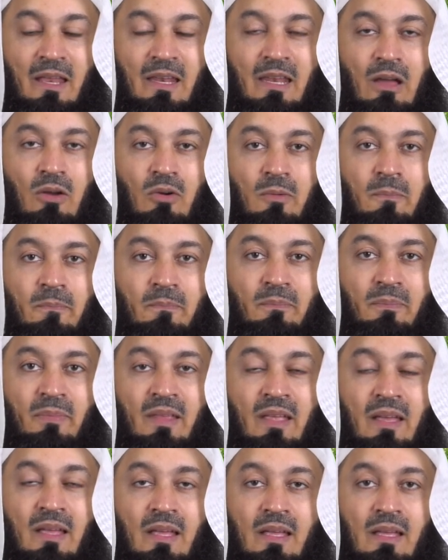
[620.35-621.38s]
Now,
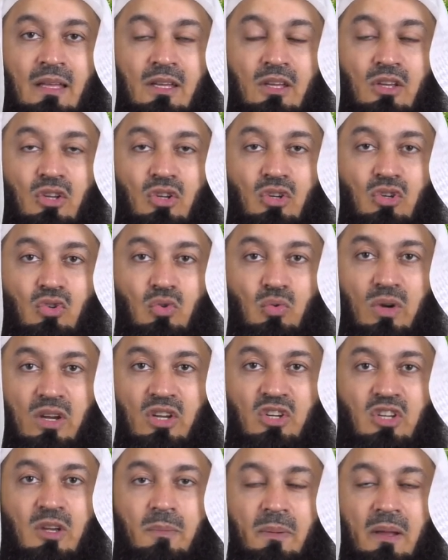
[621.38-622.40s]
to
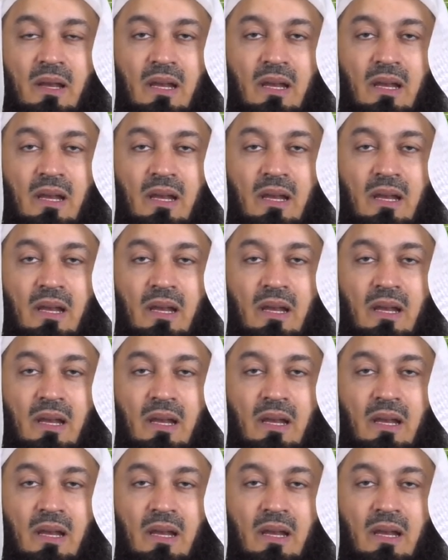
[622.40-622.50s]
worship